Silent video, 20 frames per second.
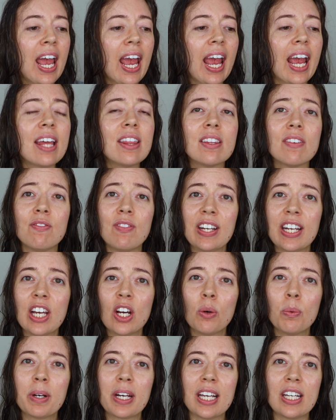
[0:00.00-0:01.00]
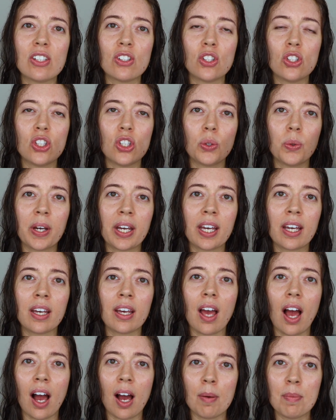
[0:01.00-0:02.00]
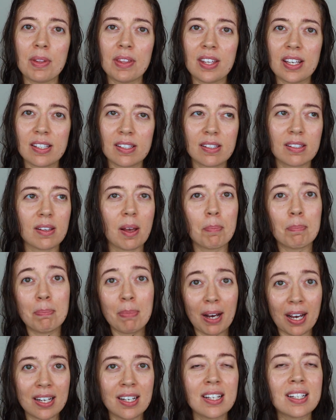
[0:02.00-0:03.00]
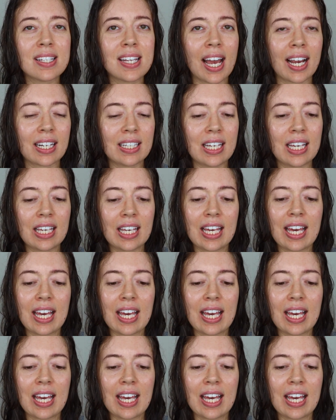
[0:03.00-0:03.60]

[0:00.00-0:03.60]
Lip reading: In the video when he's doing this bun technique,